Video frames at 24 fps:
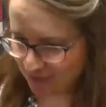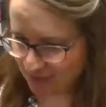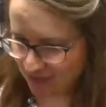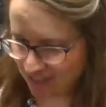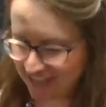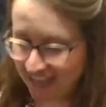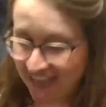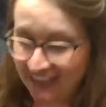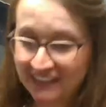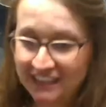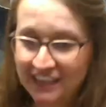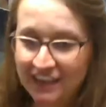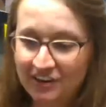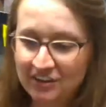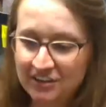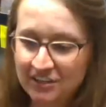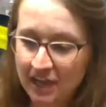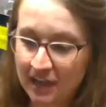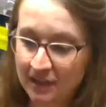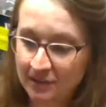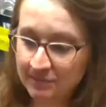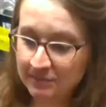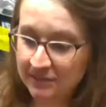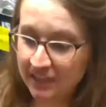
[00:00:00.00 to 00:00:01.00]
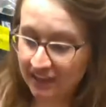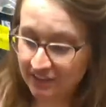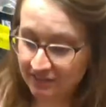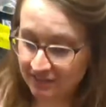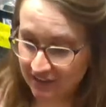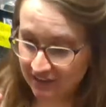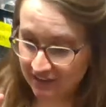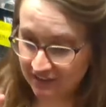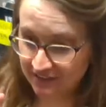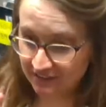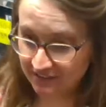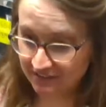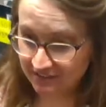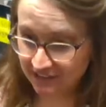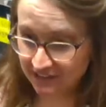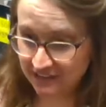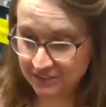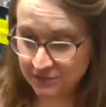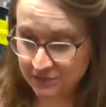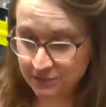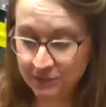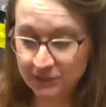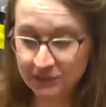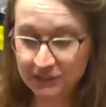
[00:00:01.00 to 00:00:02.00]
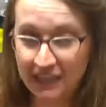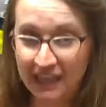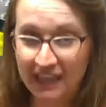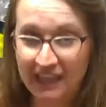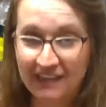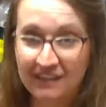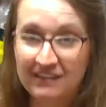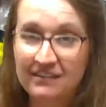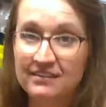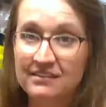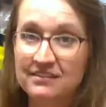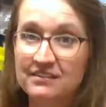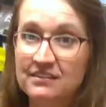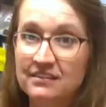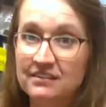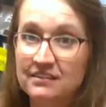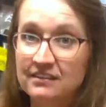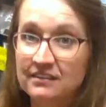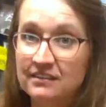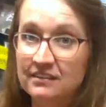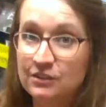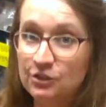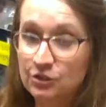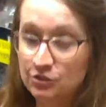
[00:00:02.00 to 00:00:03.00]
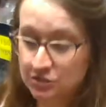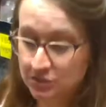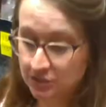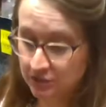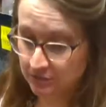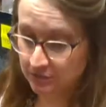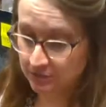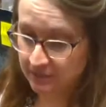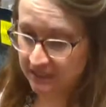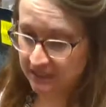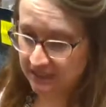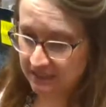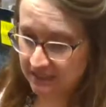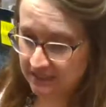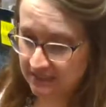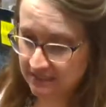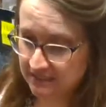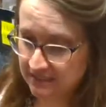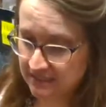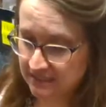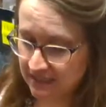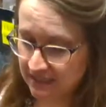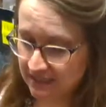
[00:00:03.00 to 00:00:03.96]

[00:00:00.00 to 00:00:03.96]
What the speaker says: yeah, Kara, I'm live on Facebook and YouTube because